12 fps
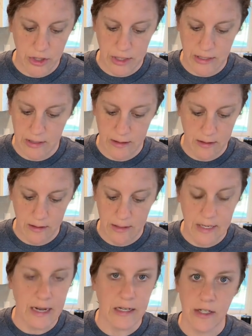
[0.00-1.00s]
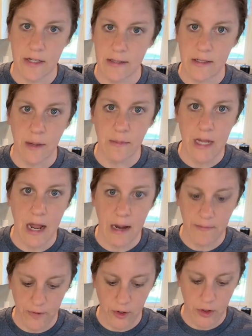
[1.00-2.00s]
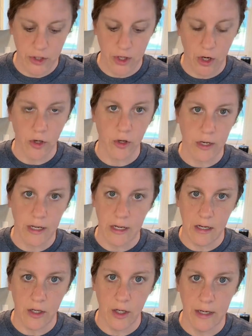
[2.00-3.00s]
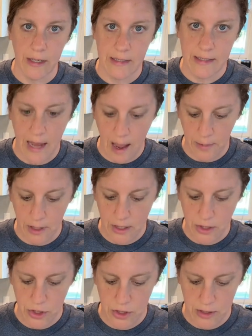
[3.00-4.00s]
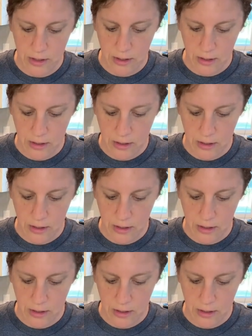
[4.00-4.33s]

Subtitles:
It just takes some time for your starter to get it good and established.